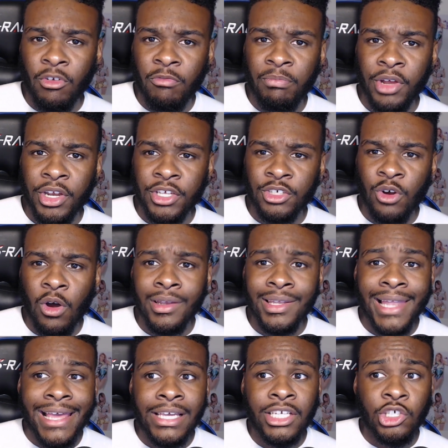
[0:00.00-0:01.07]
of putting on
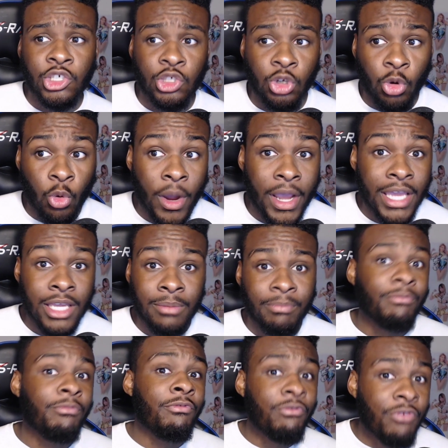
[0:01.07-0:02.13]
like great
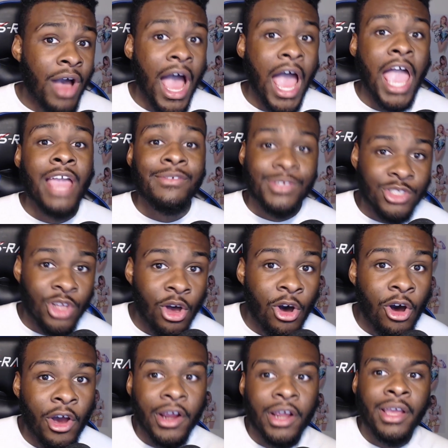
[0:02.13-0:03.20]

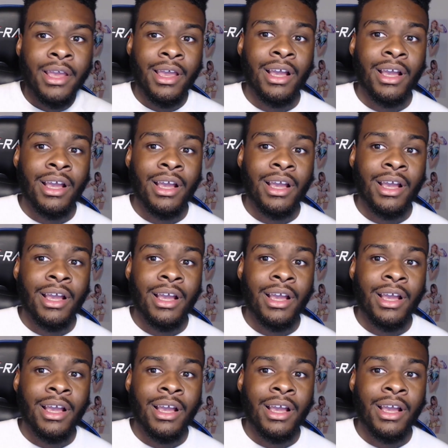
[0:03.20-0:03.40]
five-star